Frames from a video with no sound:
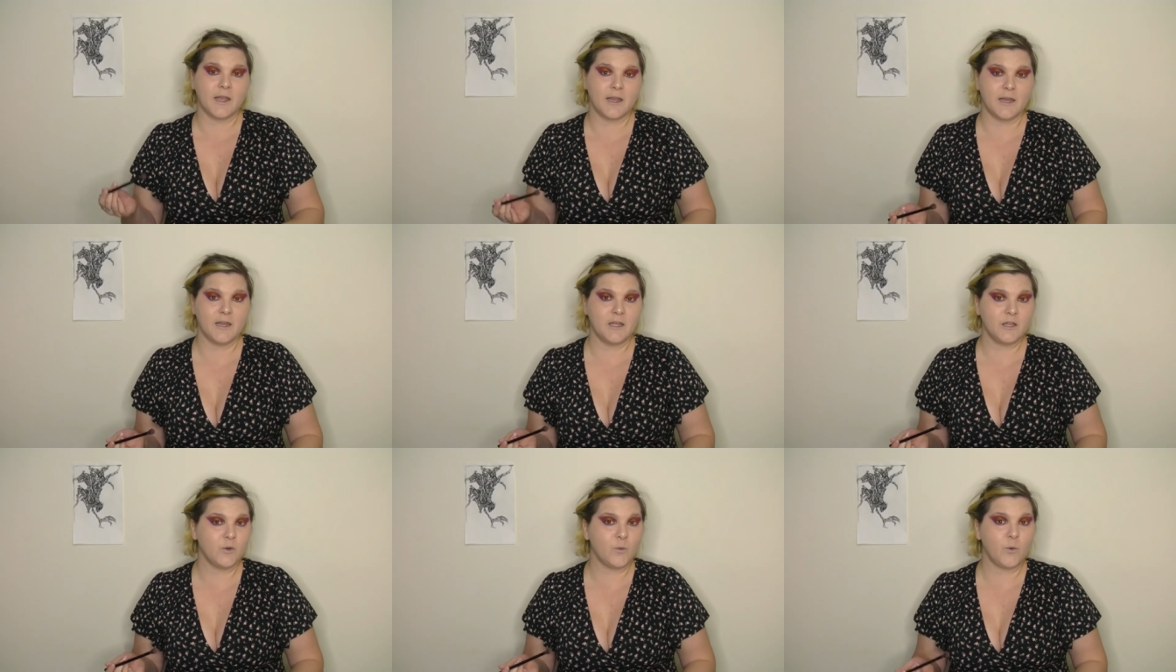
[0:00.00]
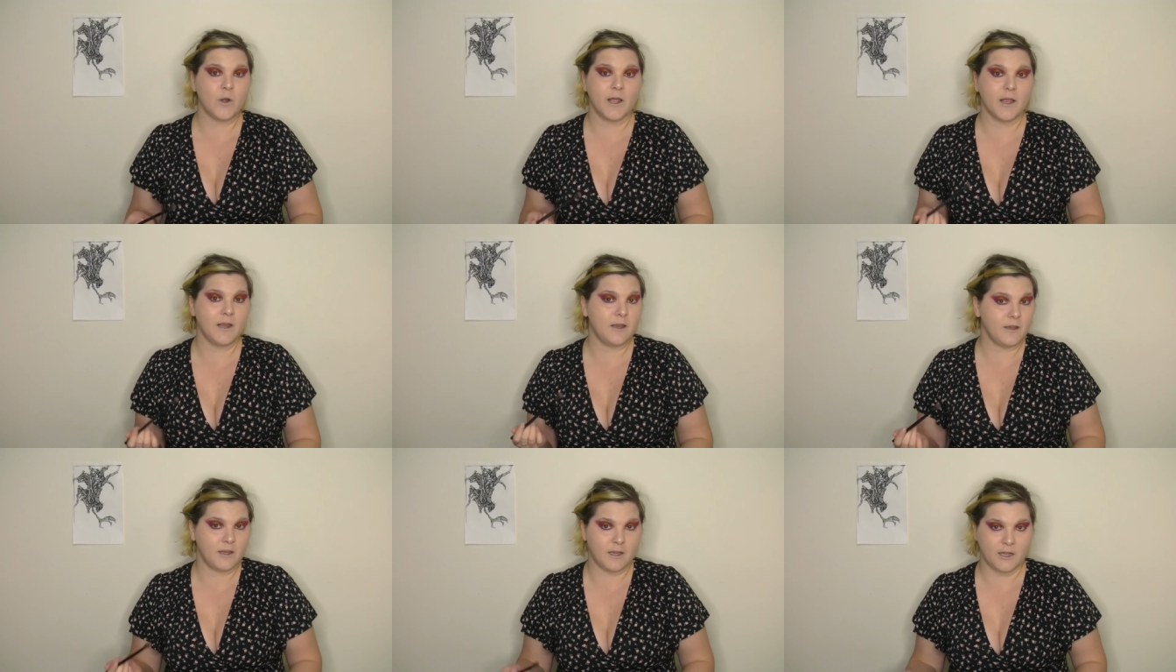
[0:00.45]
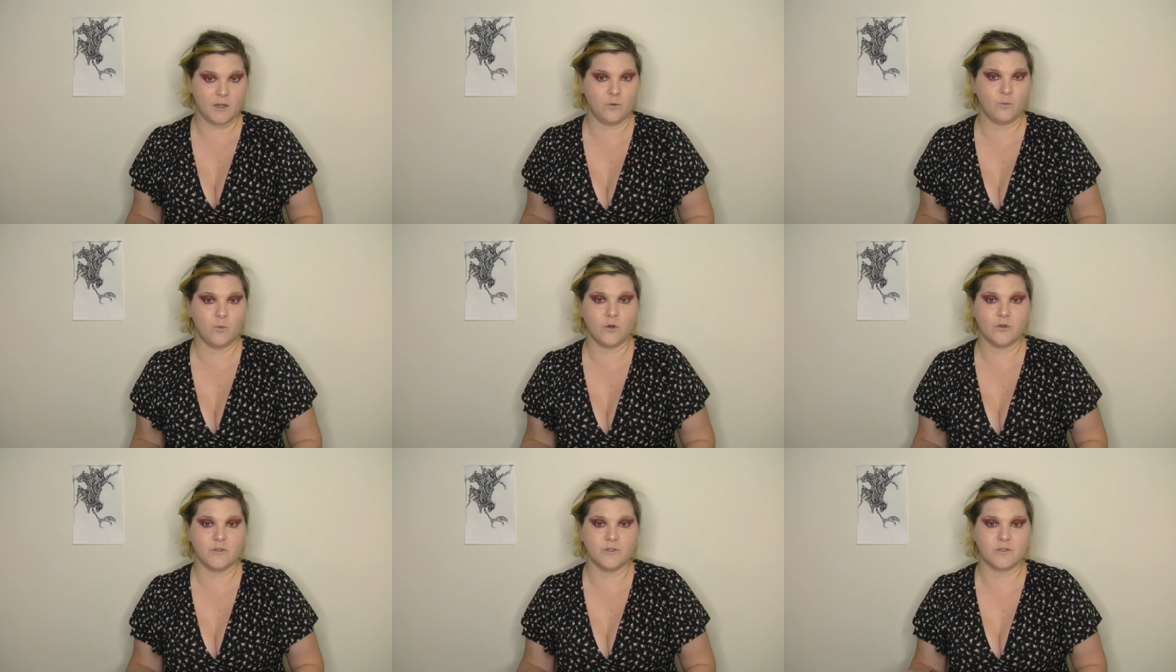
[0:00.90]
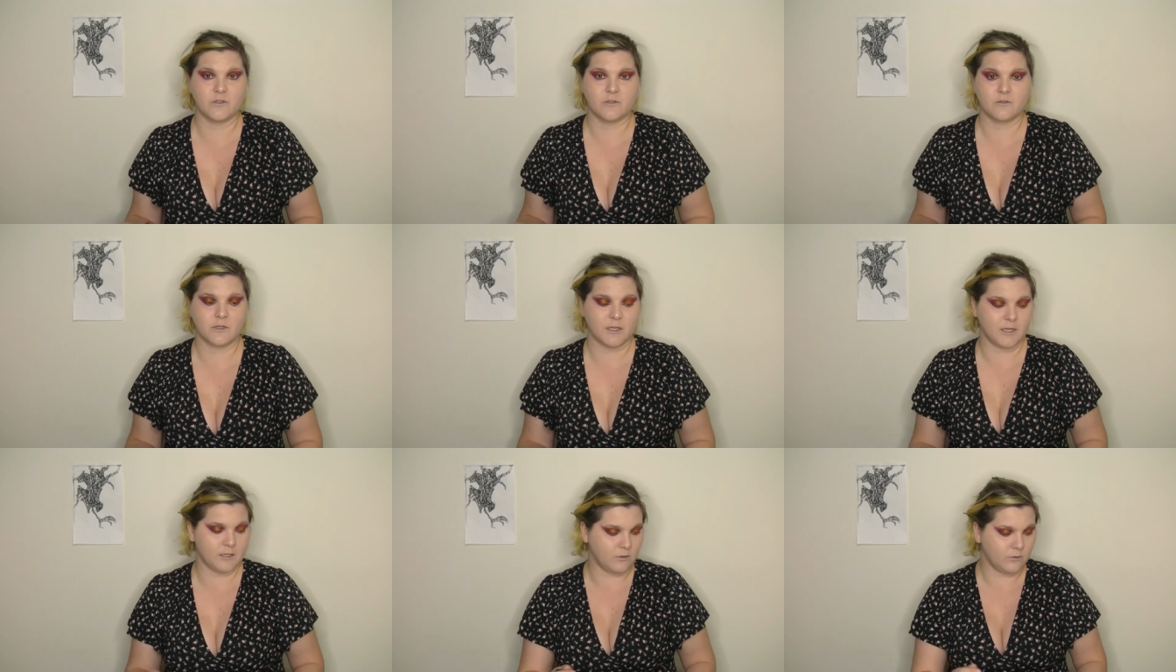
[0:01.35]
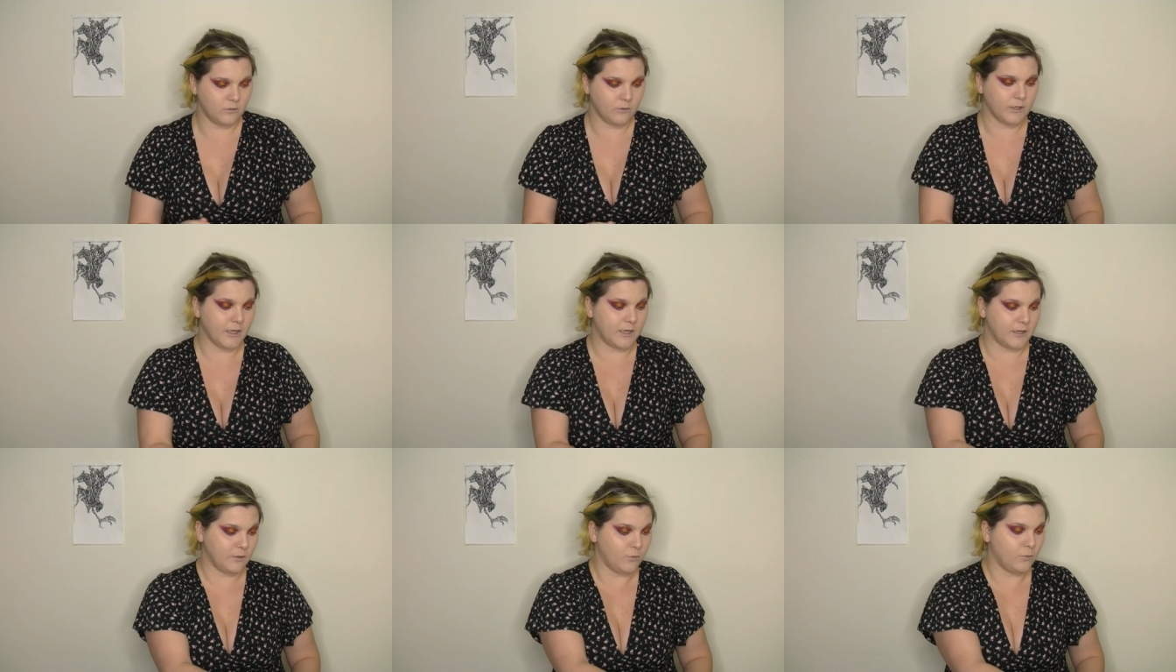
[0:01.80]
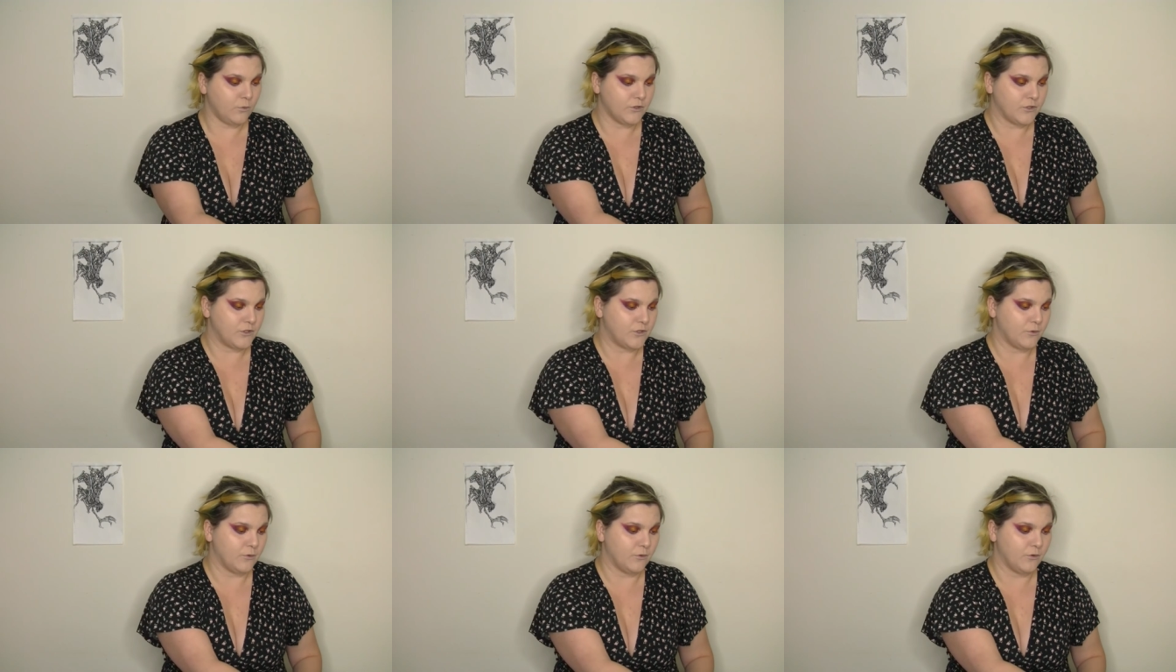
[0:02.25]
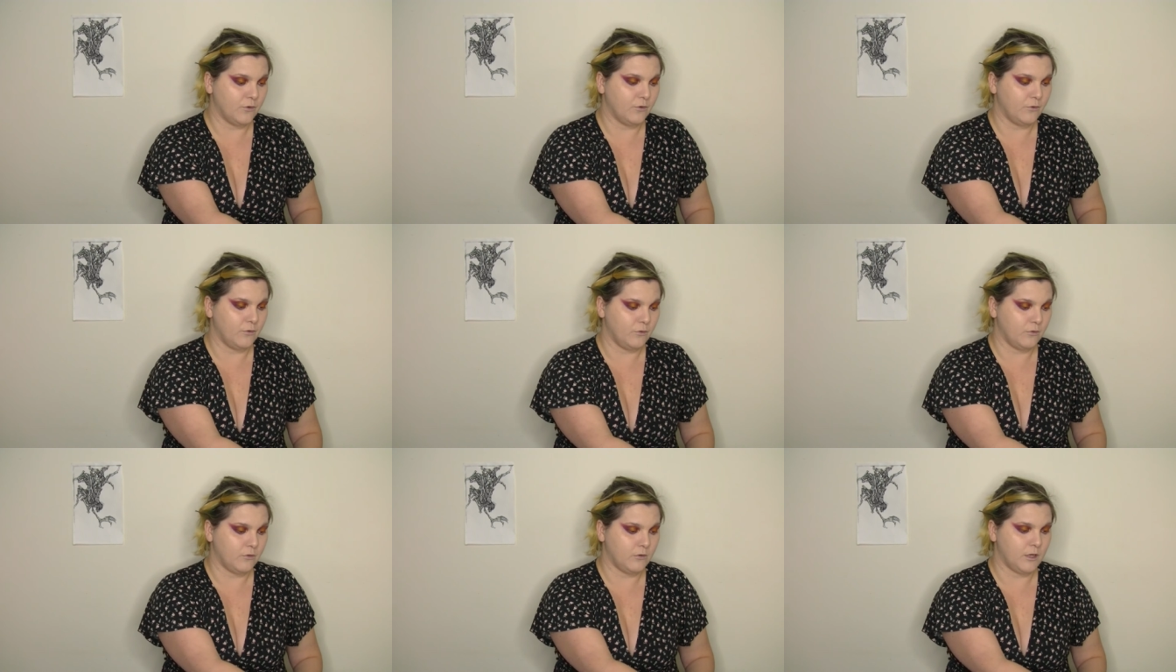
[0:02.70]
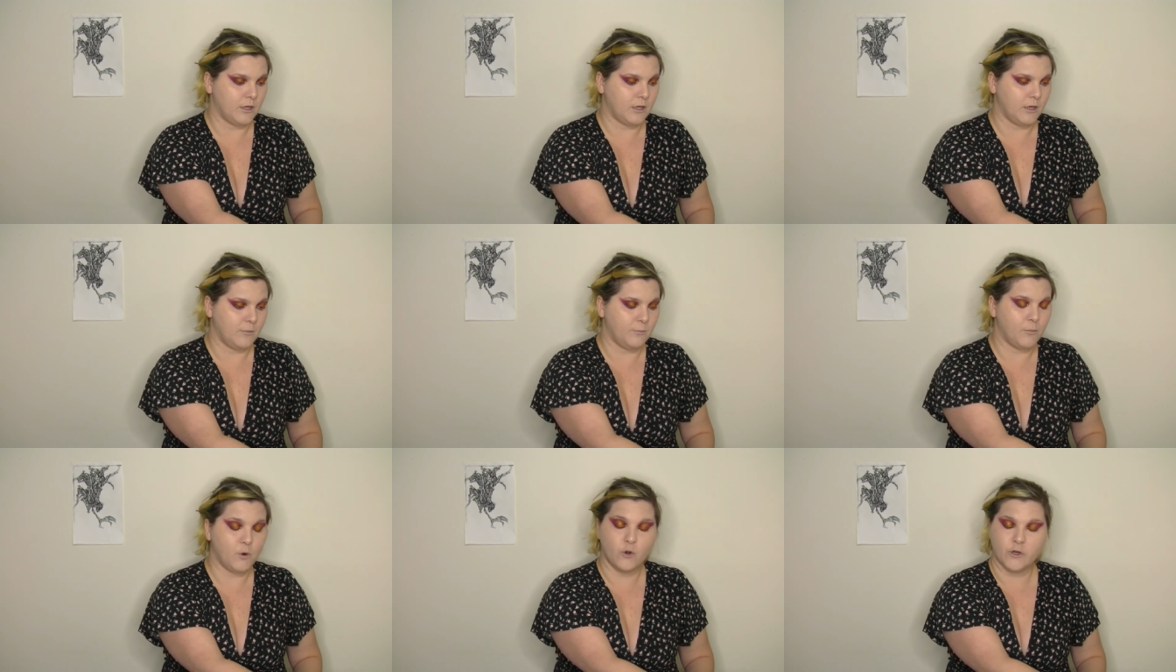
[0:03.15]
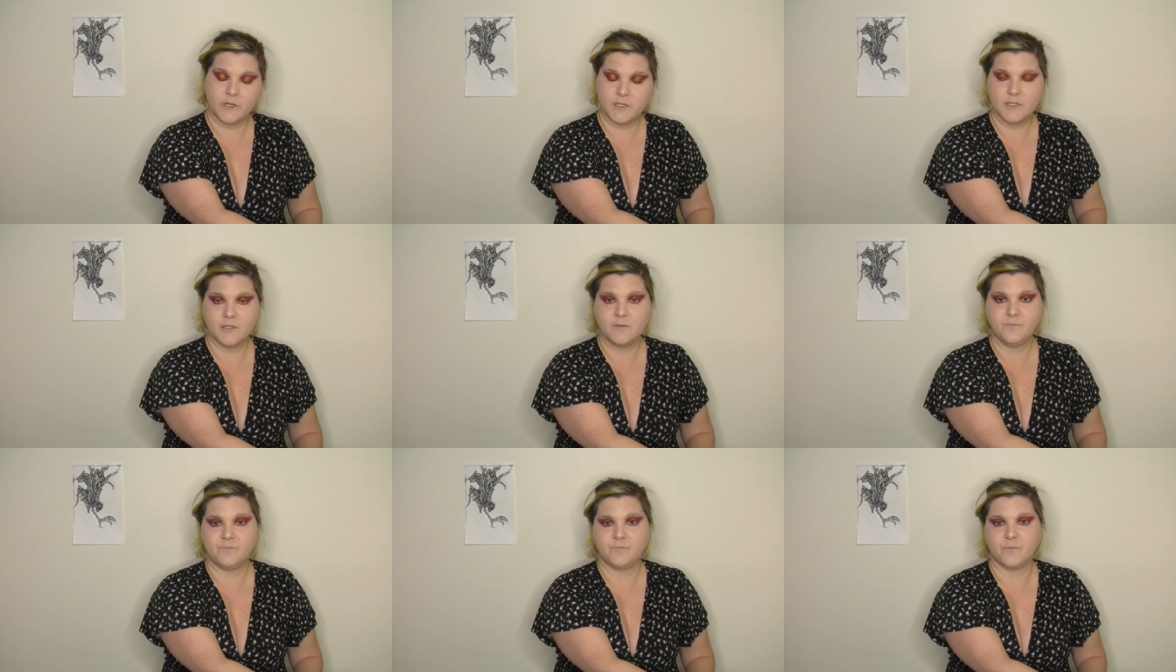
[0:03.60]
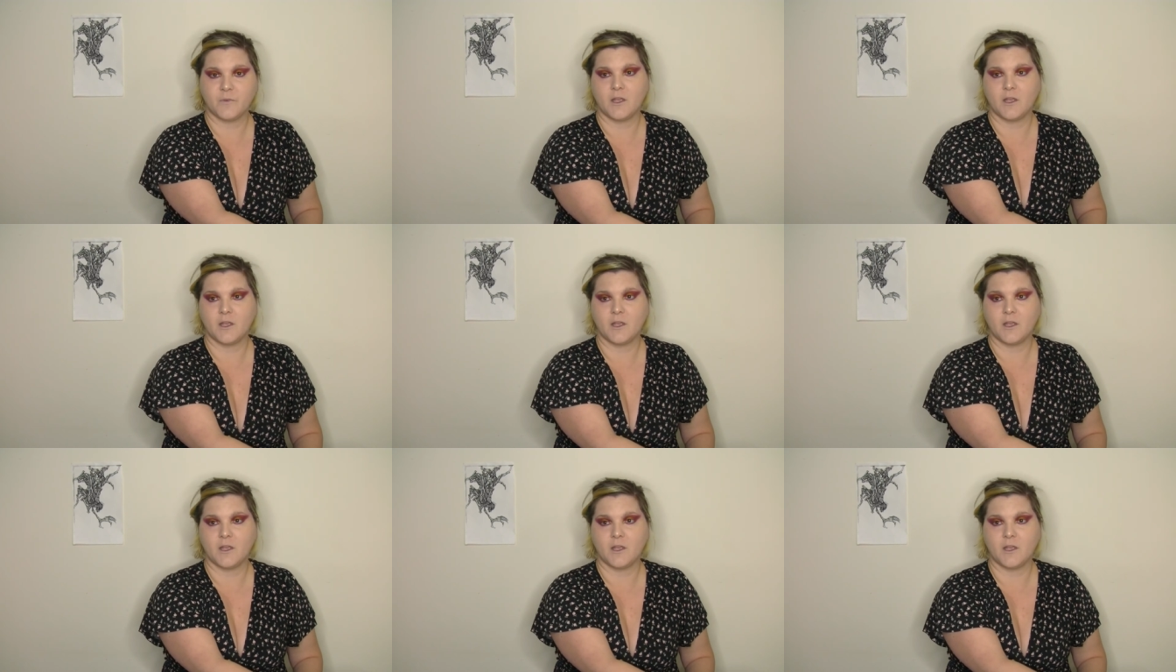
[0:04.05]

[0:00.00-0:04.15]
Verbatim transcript: Either way, he was killed and it was through uh, poison.